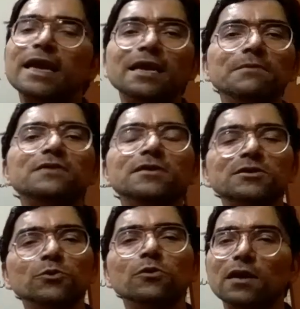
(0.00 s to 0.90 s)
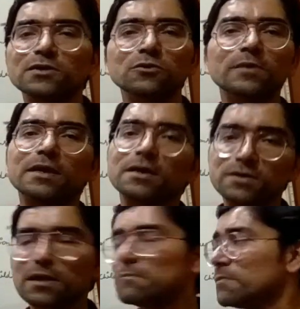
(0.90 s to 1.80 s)
Elementary School Classroom in a
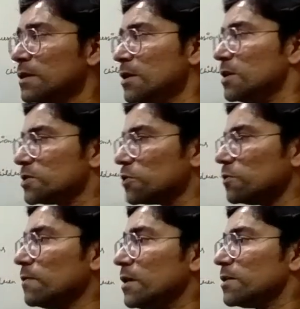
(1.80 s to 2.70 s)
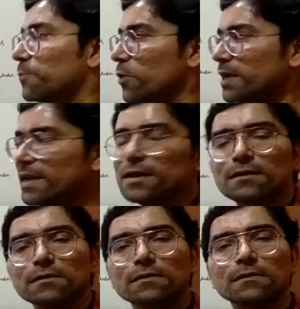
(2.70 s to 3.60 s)
Slum. So the poet
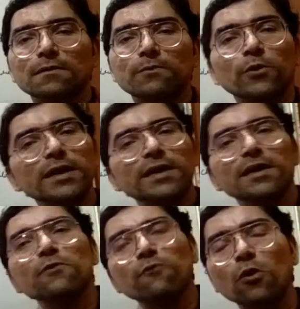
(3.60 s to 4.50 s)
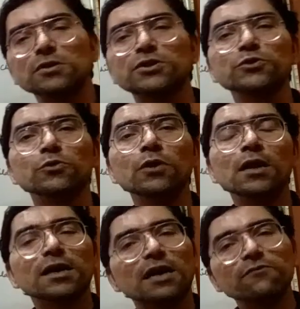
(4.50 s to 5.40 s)
here wants to
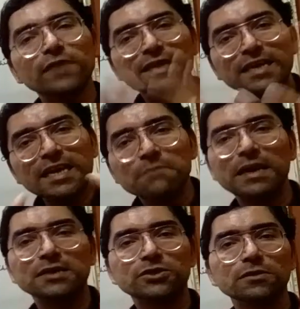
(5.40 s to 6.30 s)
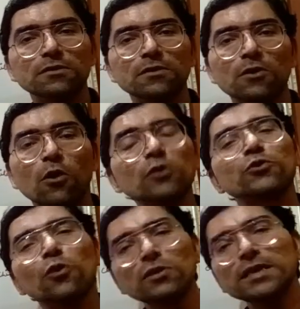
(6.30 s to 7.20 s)
convey the image or
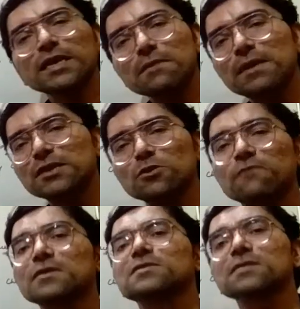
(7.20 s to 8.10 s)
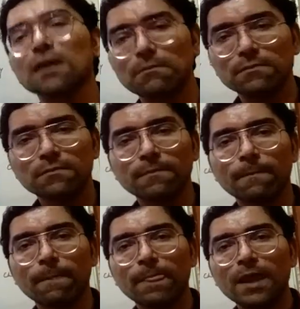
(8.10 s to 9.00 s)
draw the image of a slum.
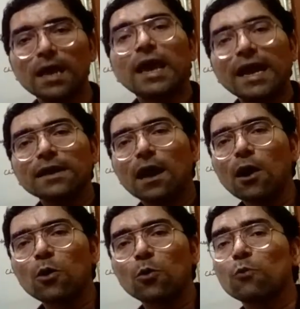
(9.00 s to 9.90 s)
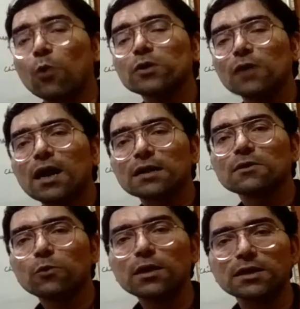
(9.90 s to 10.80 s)
And what are
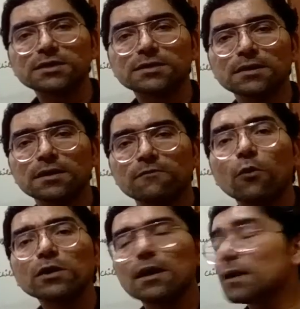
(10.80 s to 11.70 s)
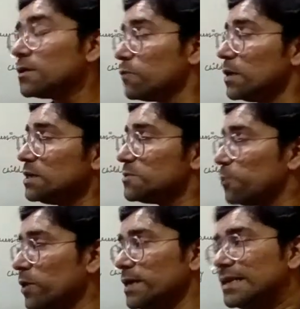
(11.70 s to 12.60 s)
the words
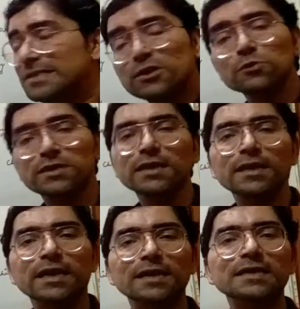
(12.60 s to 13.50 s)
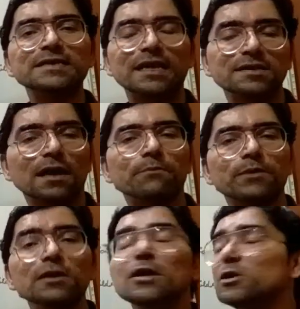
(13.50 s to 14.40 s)
poet is using in this
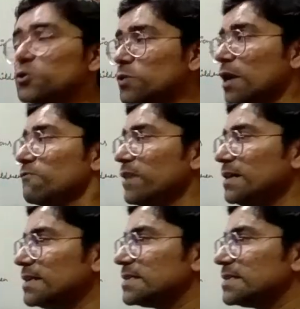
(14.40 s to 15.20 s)
example to convey